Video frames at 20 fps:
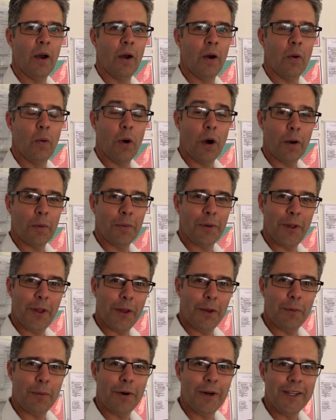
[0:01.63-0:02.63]
Welcome to the
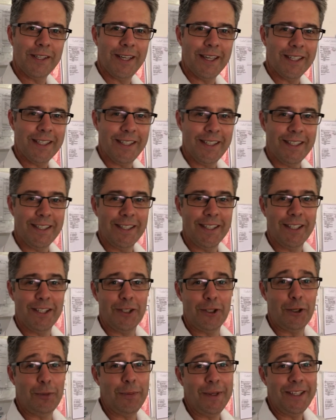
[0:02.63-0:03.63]
Enterprise Excellence
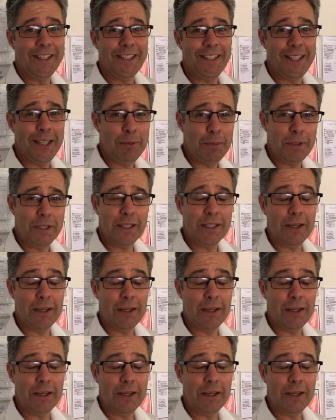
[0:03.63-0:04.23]
2-minute tips.